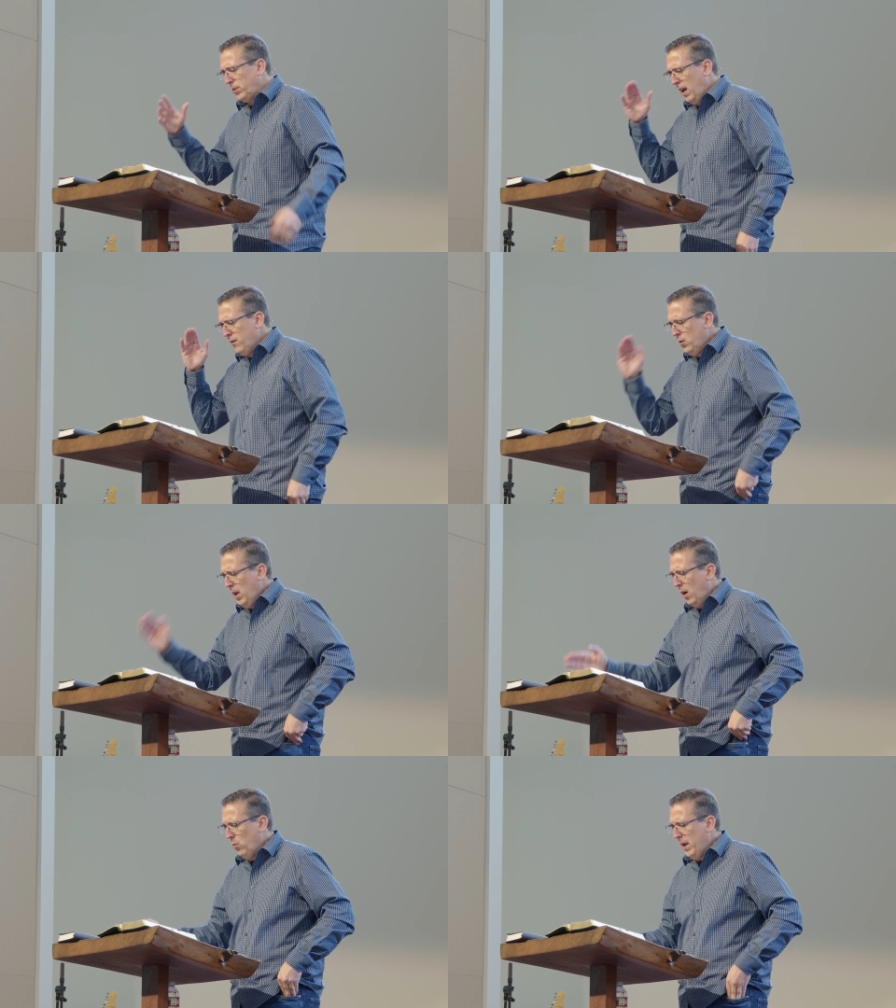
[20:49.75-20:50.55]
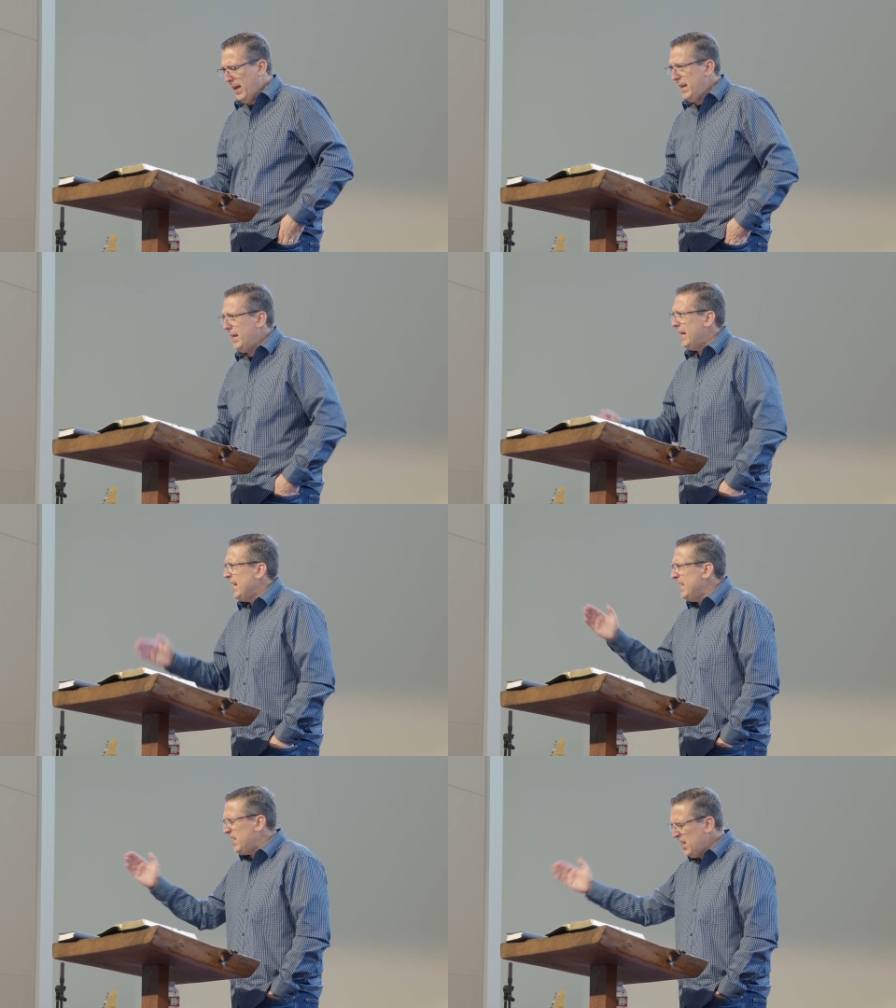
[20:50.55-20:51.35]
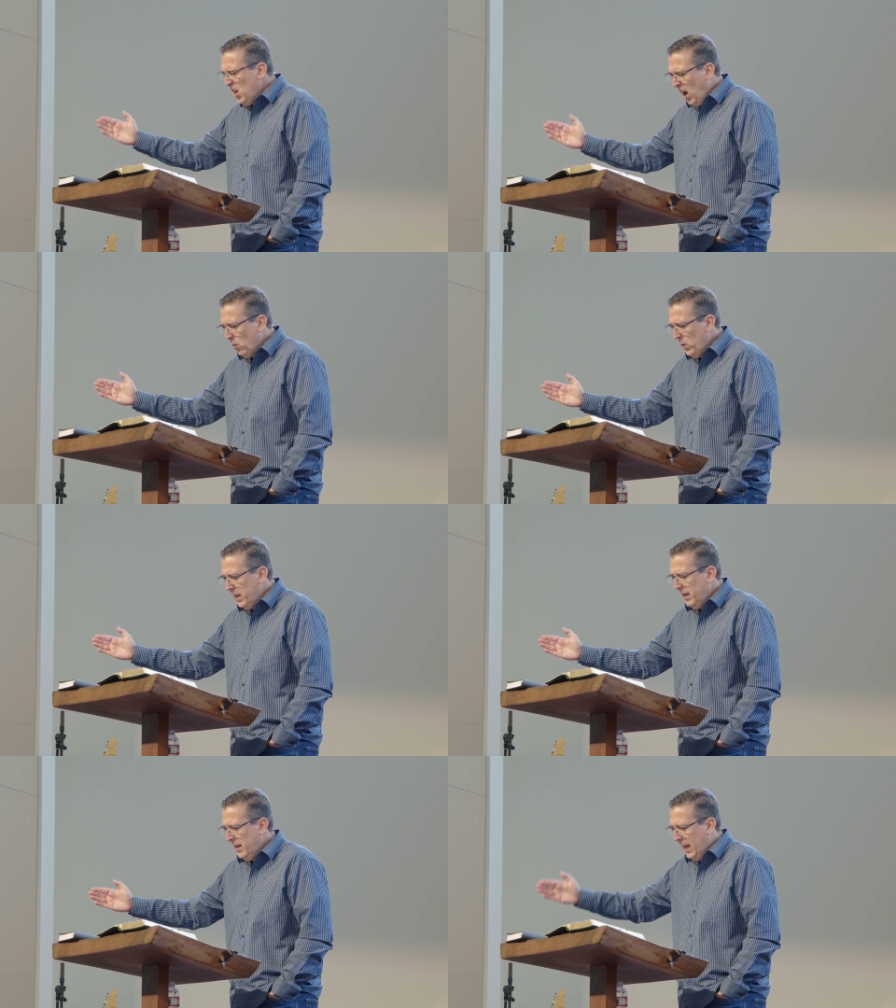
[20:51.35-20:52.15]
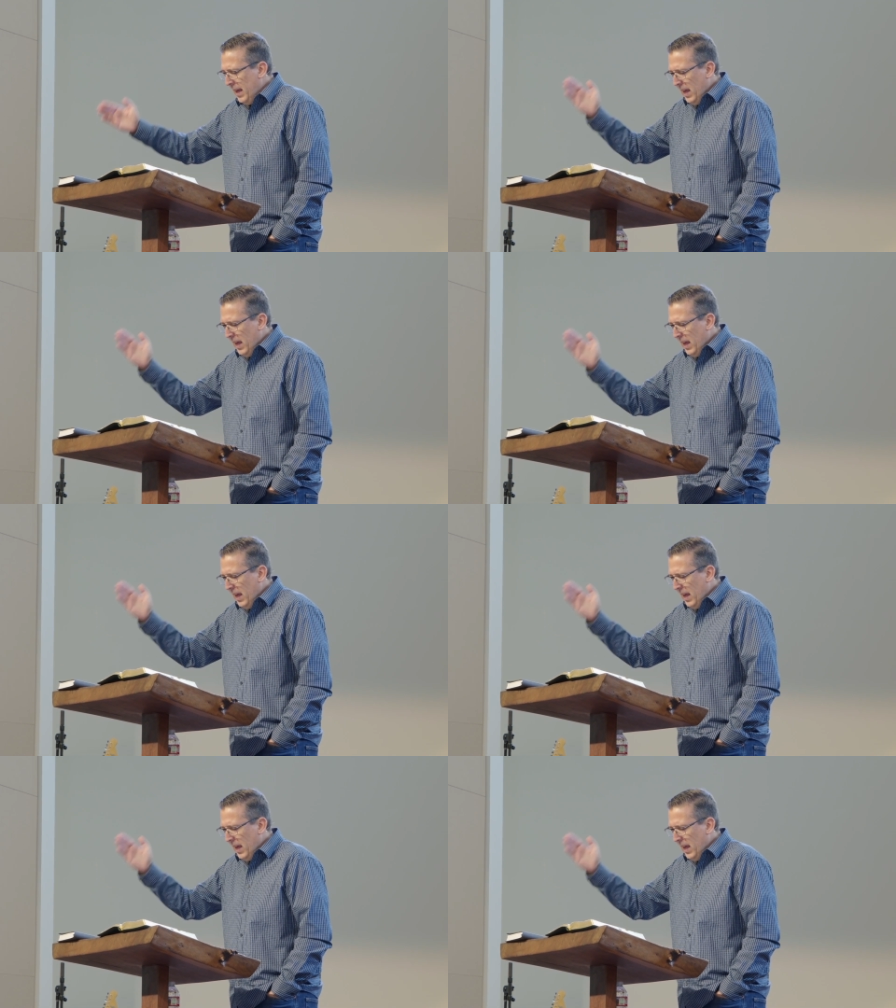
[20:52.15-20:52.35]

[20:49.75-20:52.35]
Have you not read? Is it not written?